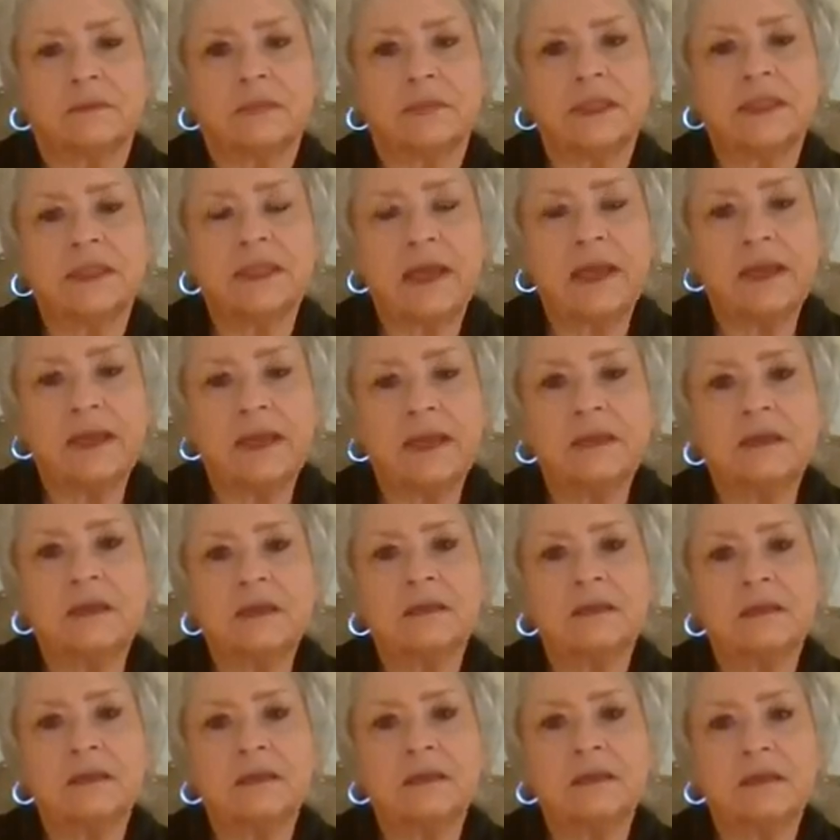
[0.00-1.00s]
Send
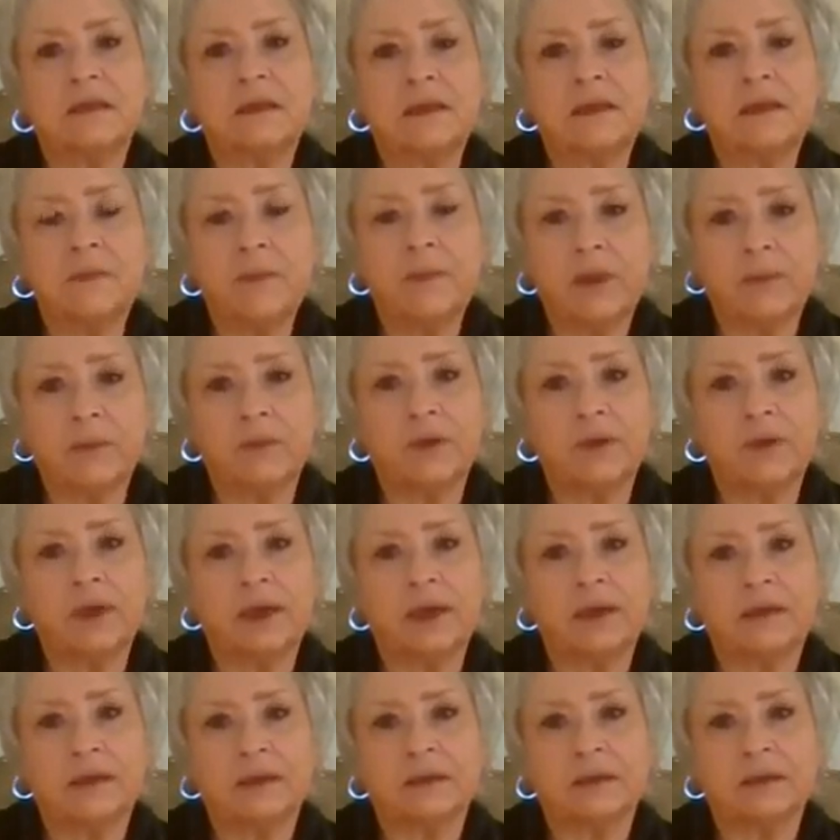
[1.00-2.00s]
the
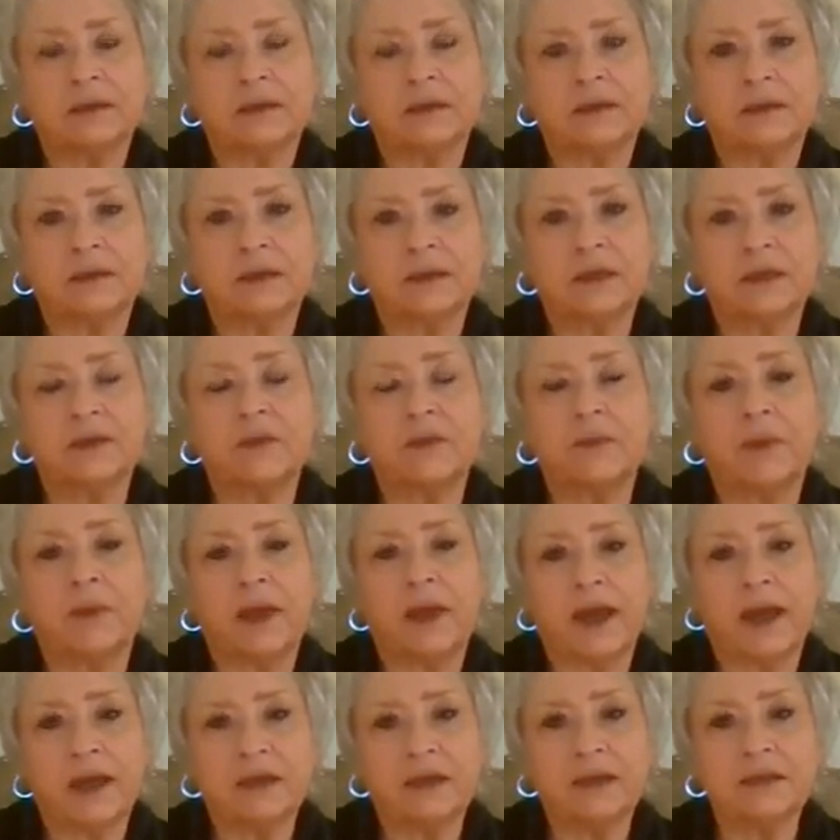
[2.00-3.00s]
memory to the
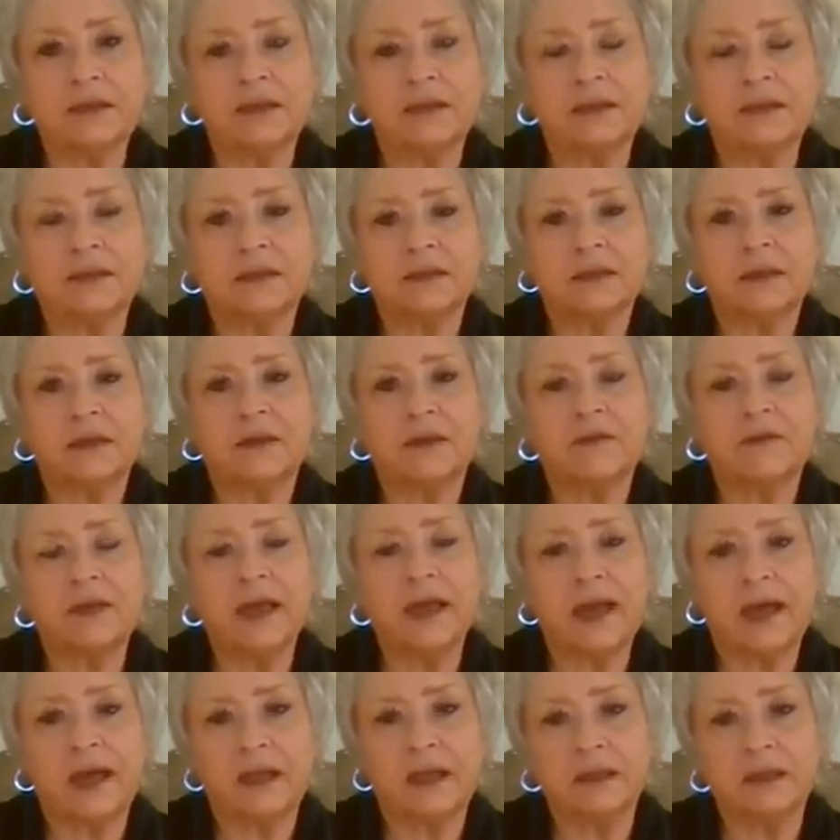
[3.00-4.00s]
blackness of the
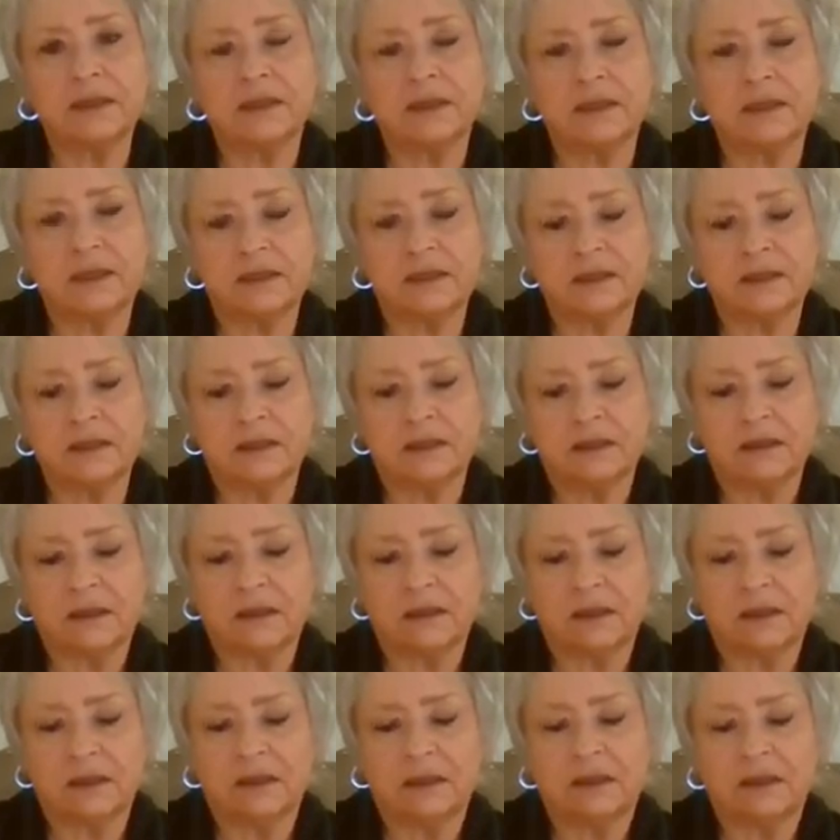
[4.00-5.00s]
galaxies
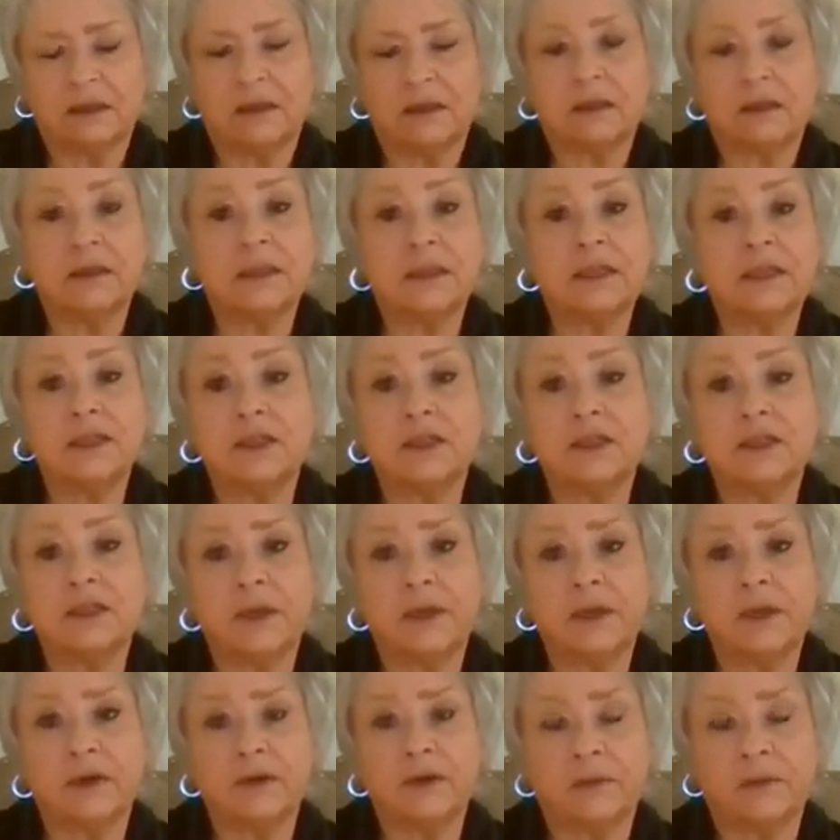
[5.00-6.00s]
to
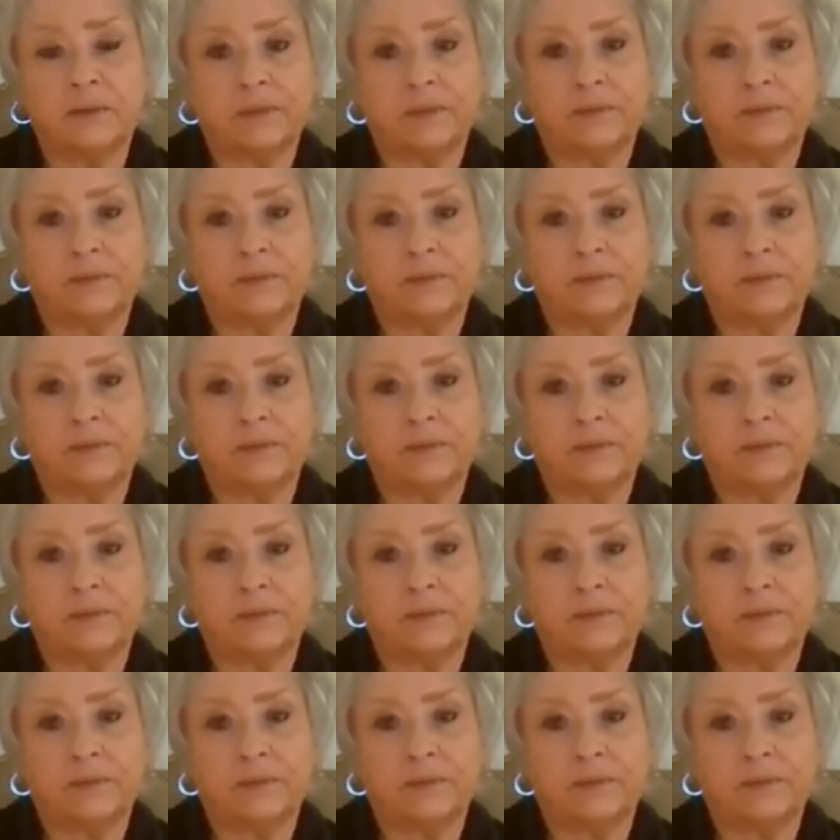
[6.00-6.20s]
disappear.